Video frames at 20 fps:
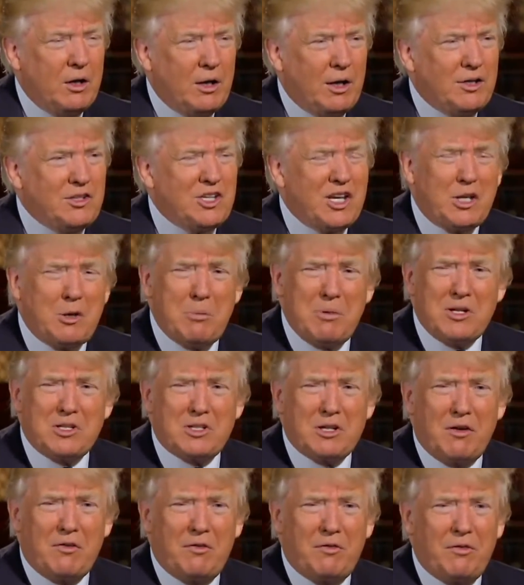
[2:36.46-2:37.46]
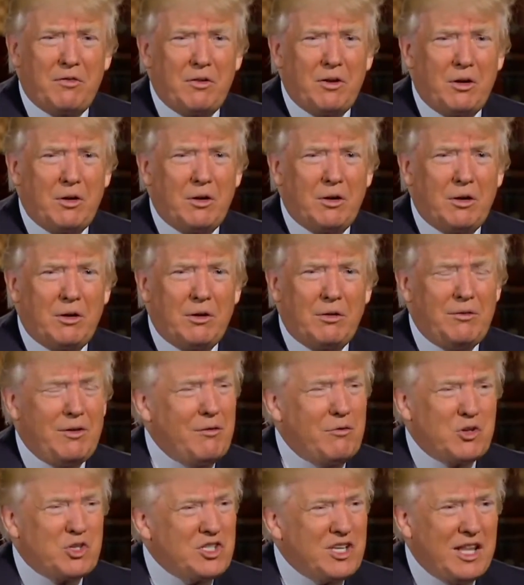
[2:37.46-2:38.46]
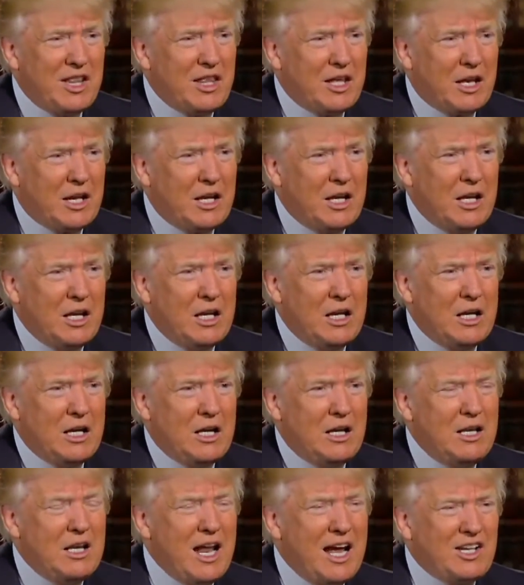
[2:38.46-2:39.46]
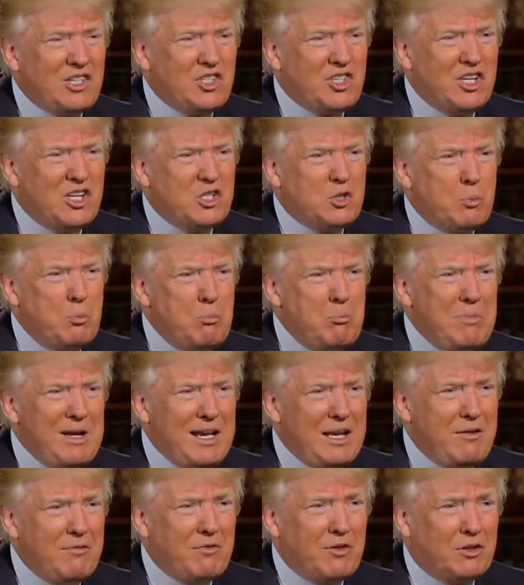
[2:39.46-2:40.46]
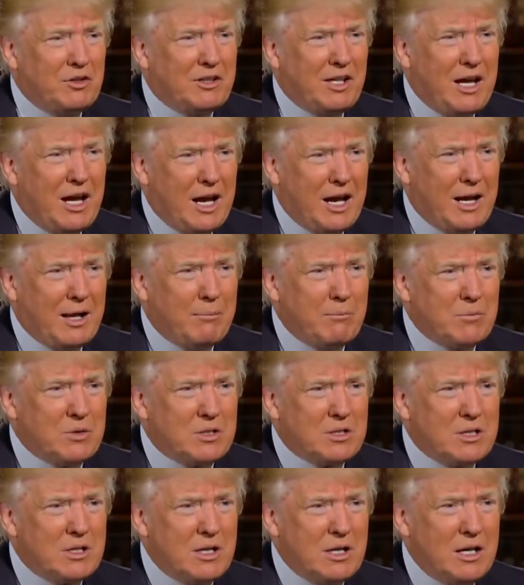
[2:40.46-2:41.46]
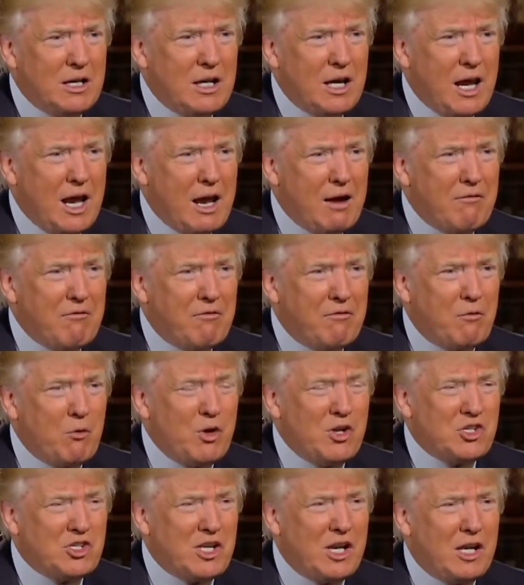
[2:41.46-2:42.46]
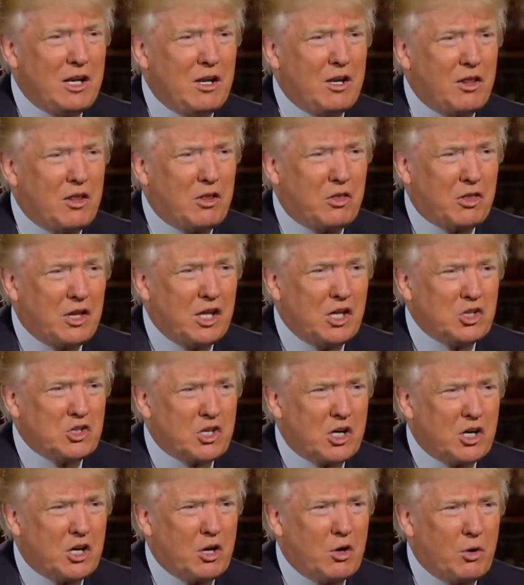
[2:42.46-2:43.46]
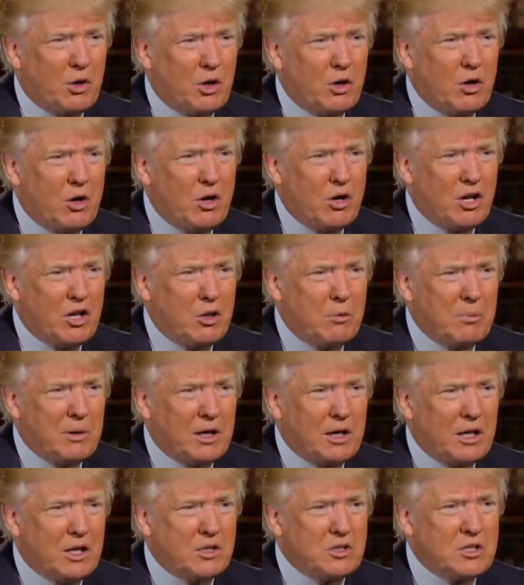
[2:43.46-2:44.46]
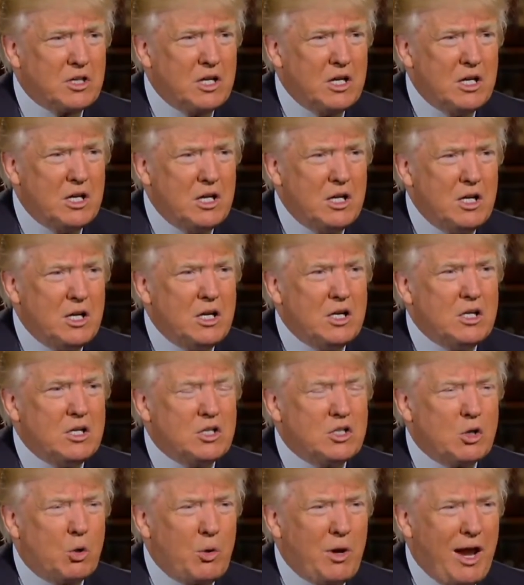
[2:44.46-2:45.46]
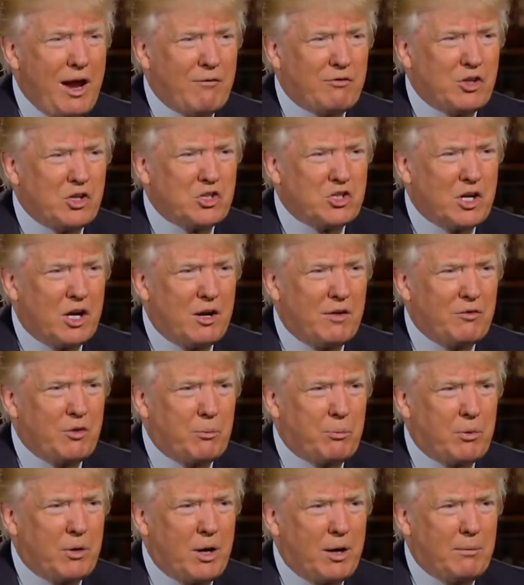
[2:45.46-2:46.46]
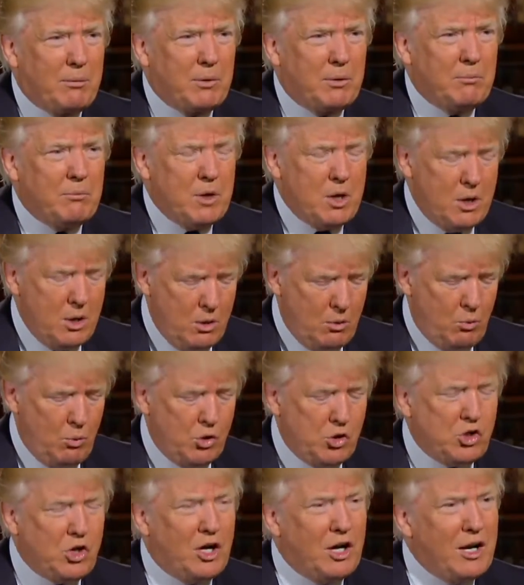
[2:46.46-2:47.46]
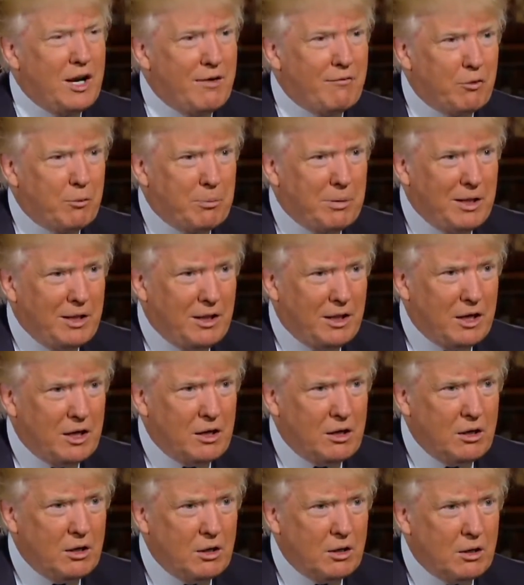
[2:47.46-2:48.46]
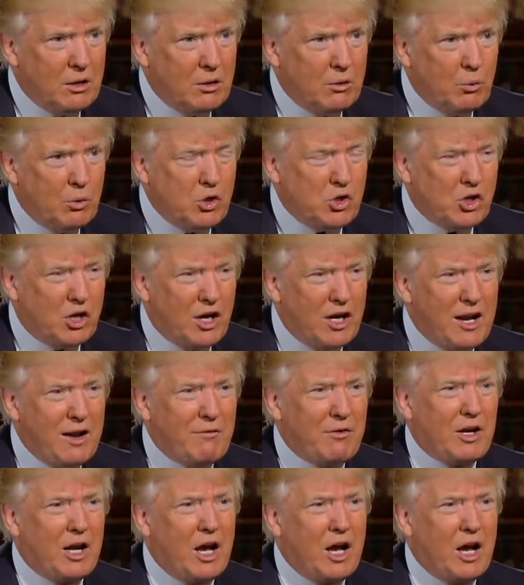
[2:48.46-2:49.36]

I said to myself, never seen that. Not since medieval times have we seen the things that are going on in the Middle East. So we have to solve the problem. We should have never been there. We should have never